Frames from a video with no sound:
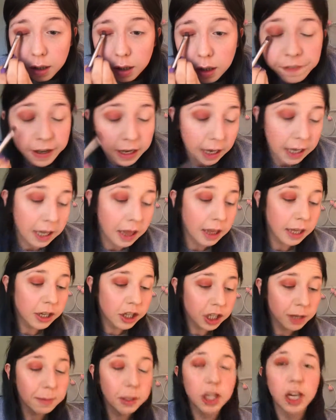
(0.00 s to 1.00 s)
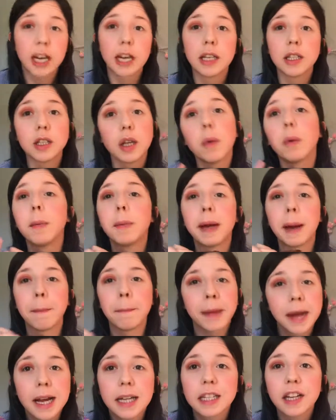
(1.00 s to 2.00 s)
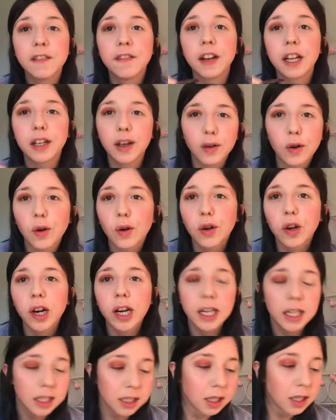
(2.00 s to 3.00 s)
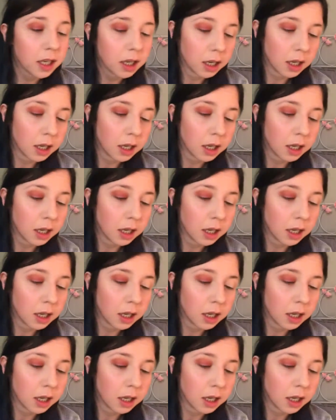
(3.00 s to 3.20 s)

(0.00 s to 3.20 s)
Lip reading: Feel like these shimmer shades would be amazing for like a cut crease.